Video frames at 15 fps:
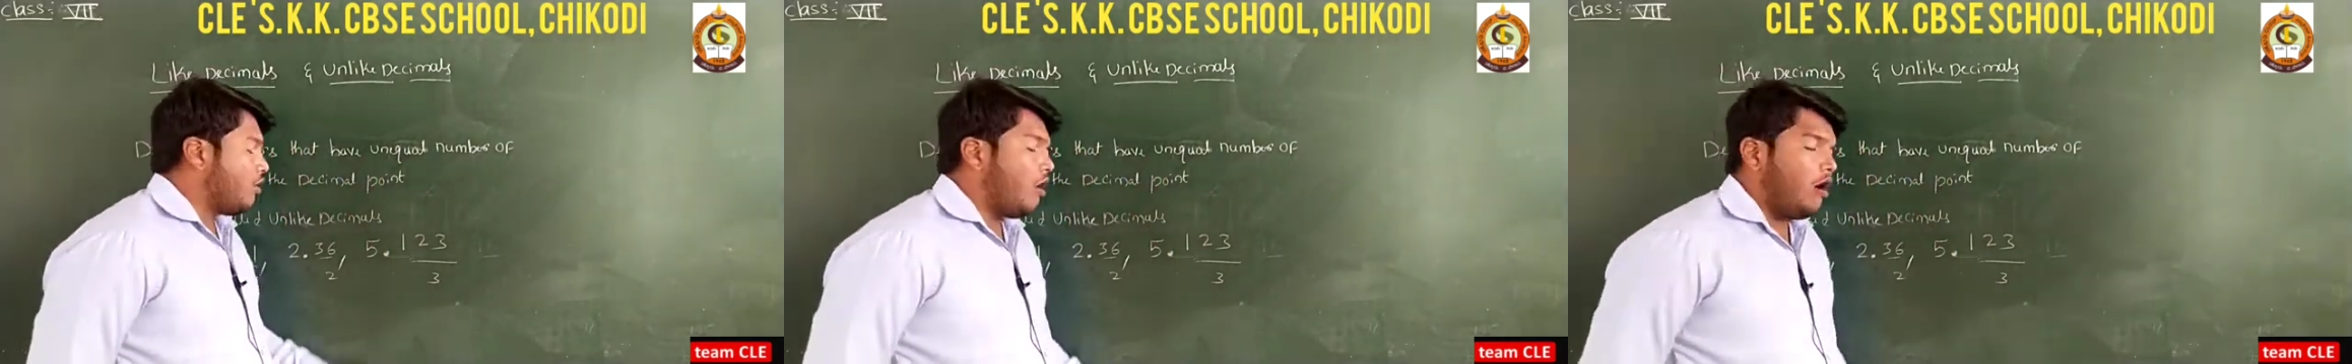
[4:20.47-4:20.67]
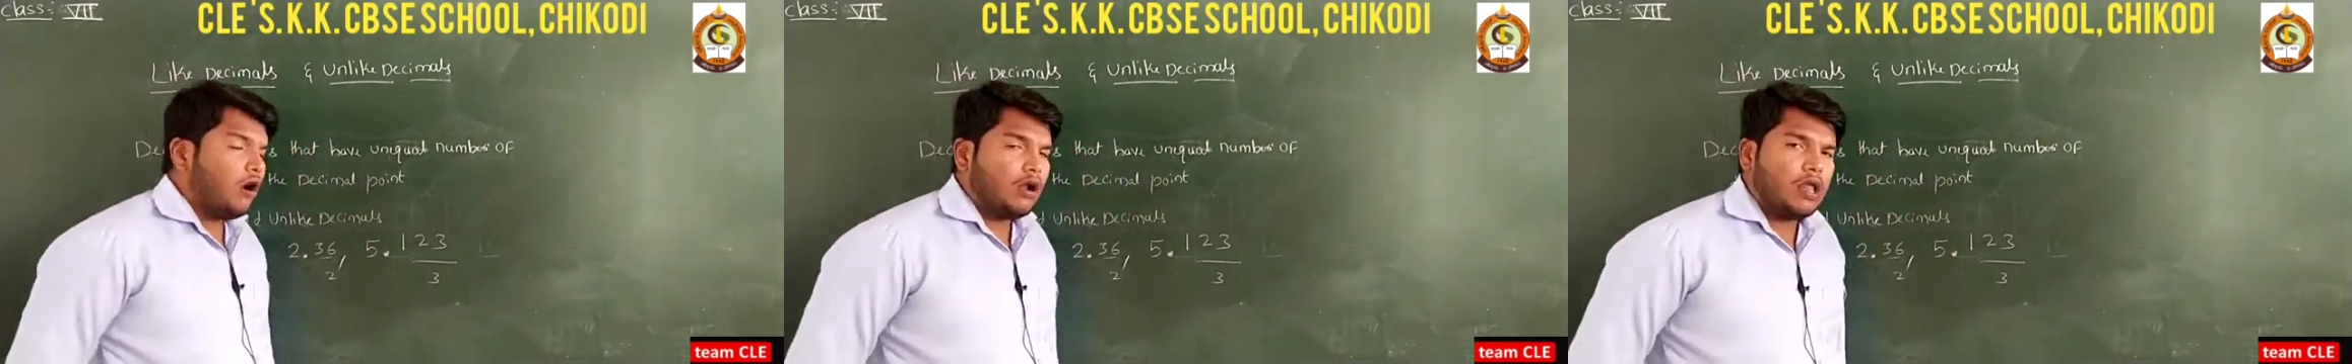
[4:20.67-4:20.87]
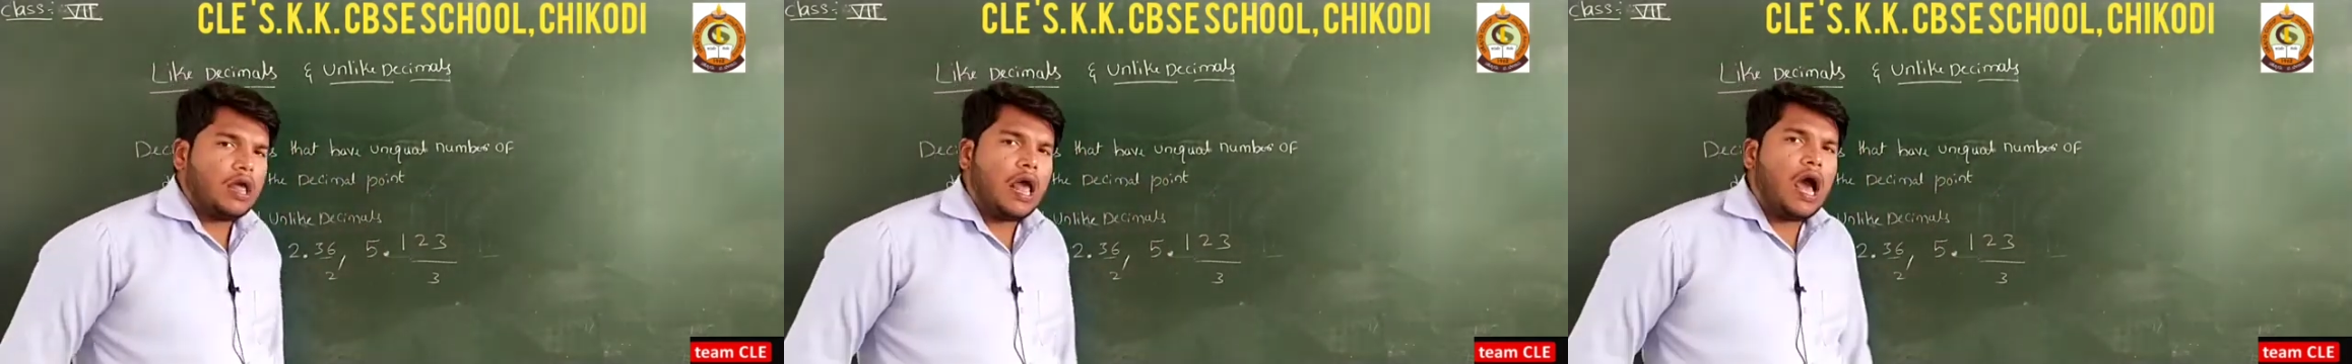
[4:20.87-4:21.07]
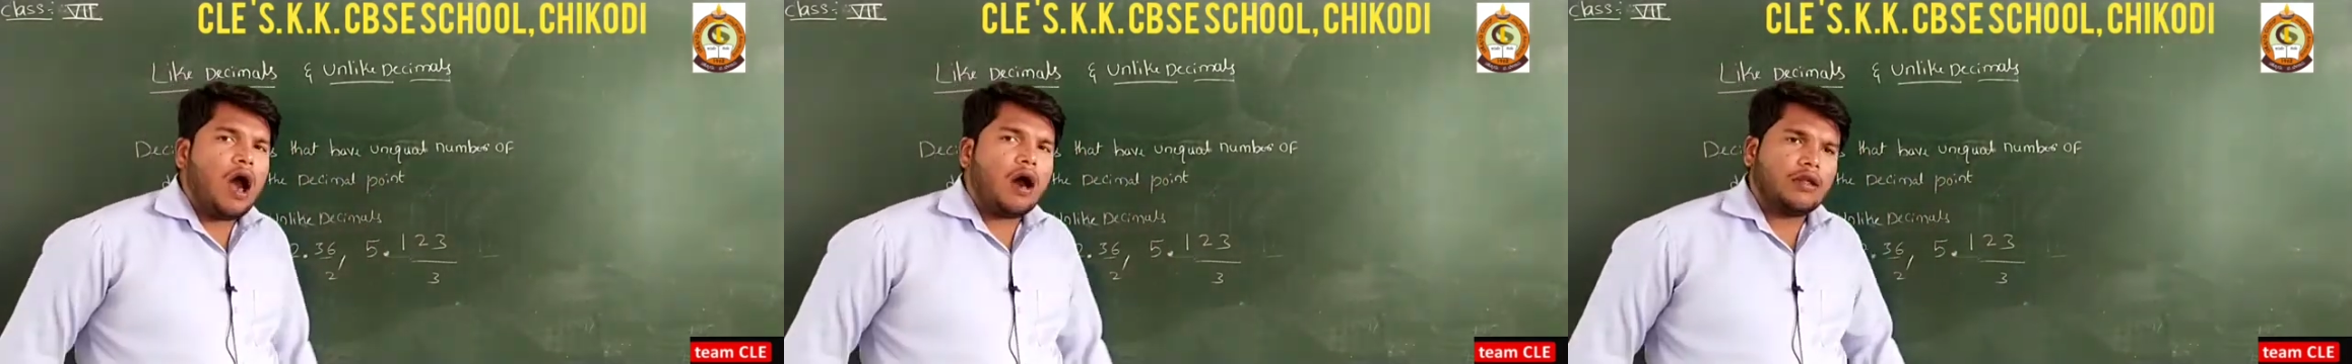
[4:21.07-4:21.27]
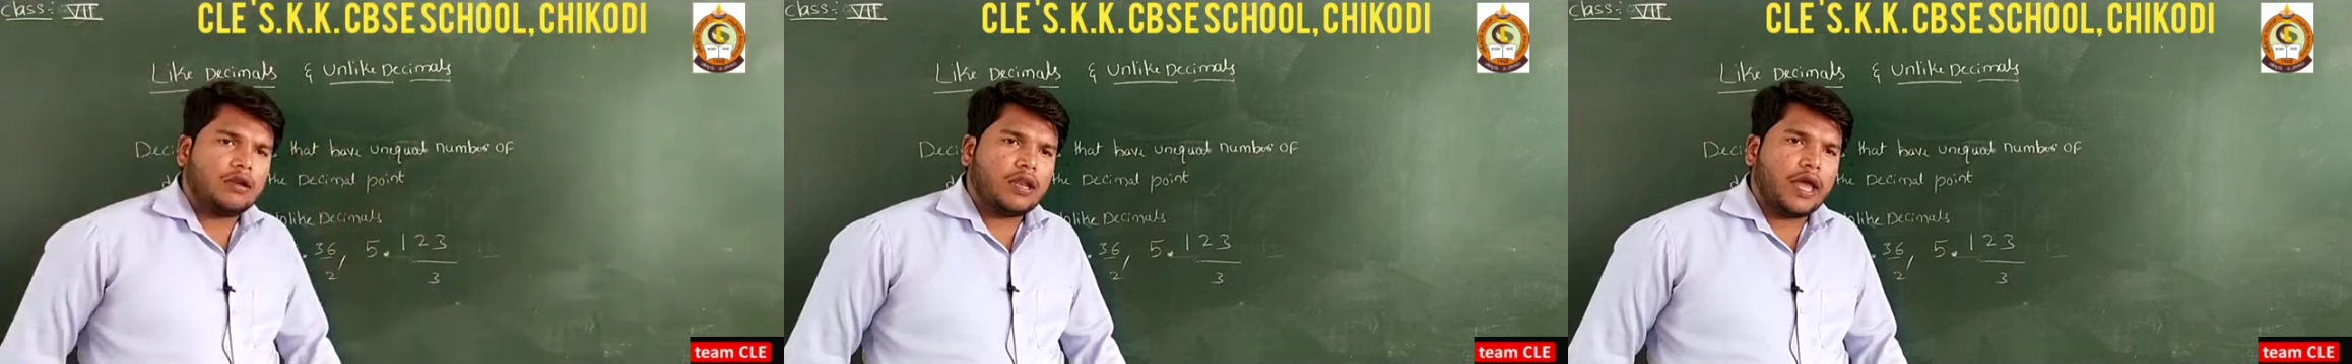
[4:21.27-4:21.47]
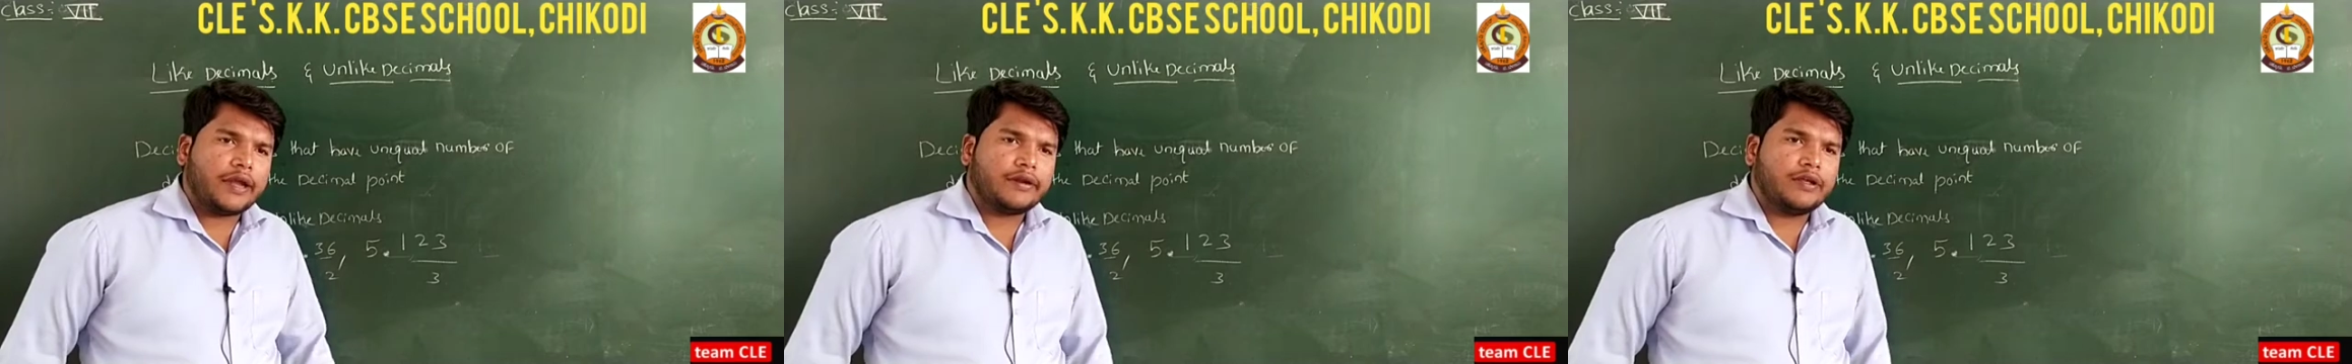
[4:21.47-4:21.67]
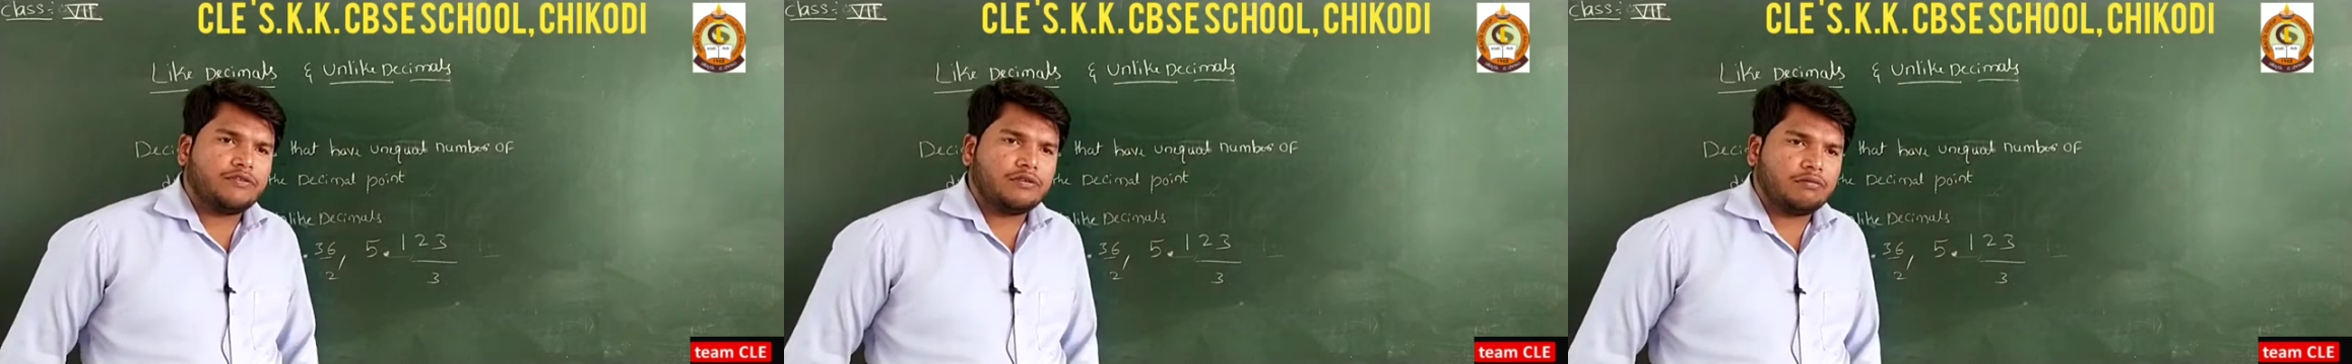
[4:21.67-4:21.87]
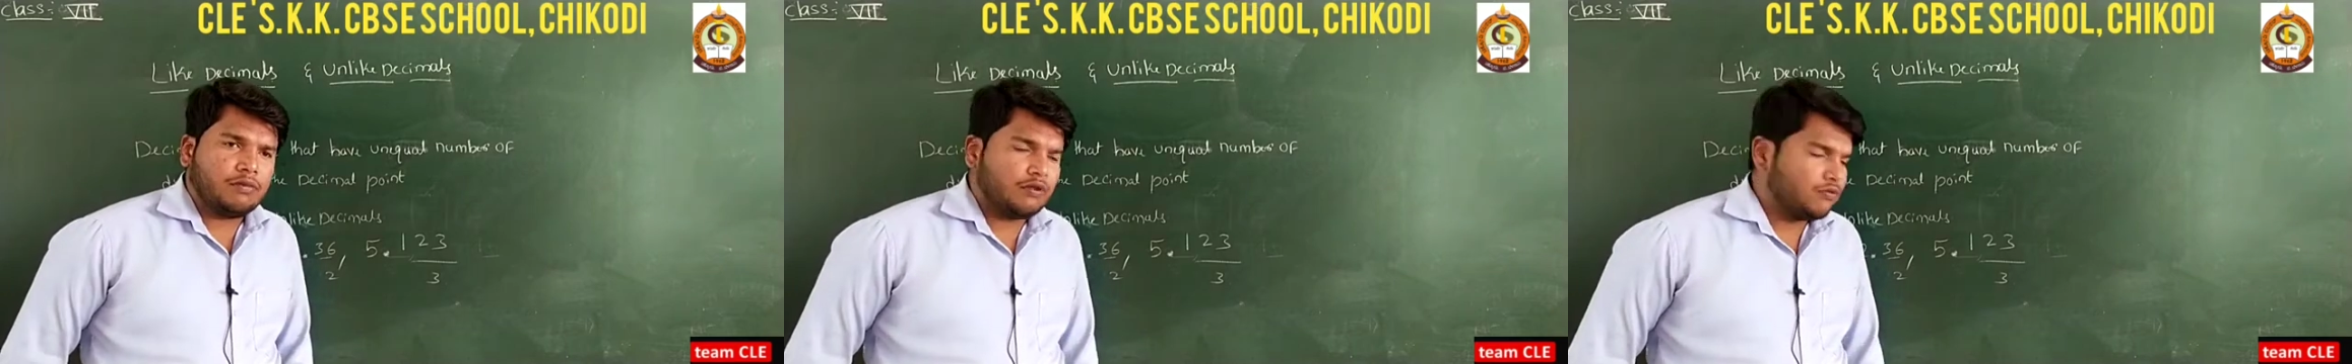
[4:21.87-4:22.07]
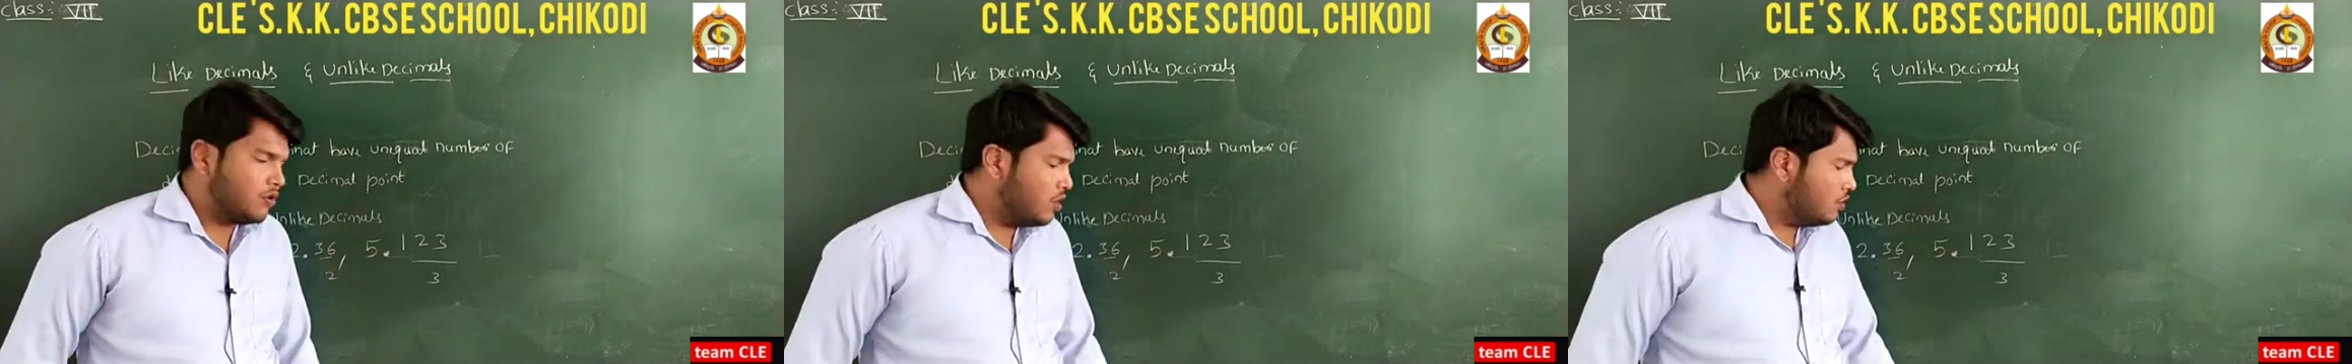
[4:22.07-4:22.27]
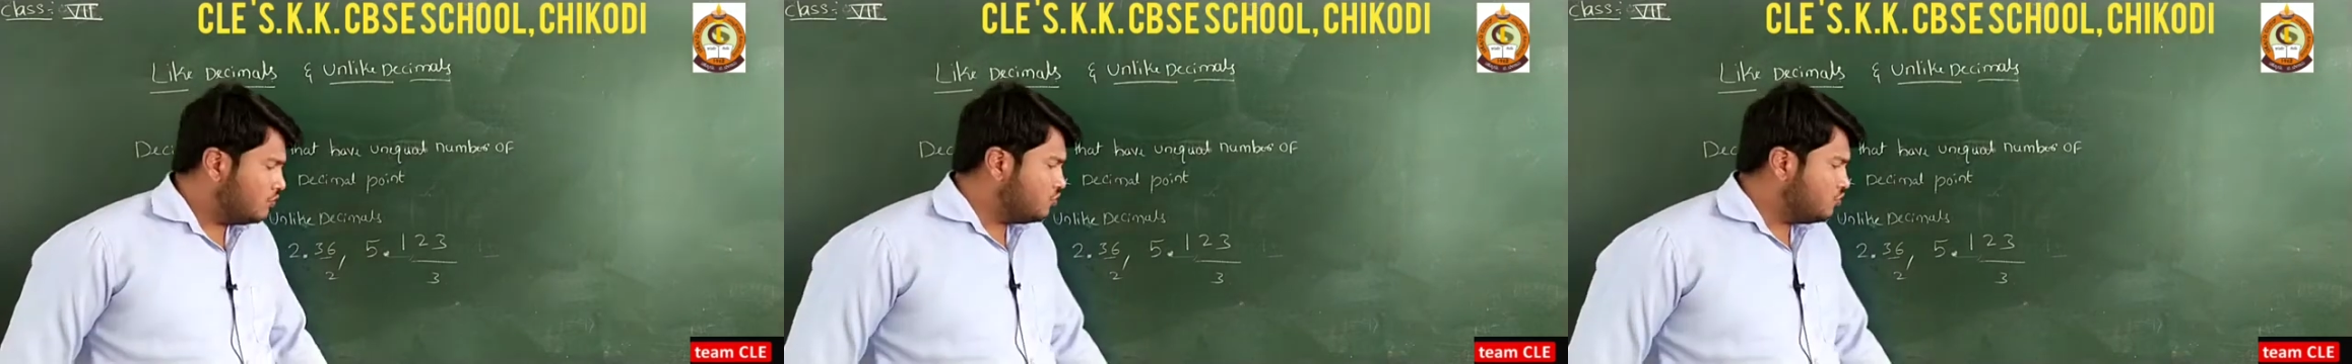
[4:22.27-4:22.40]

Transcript: called unlike decimals.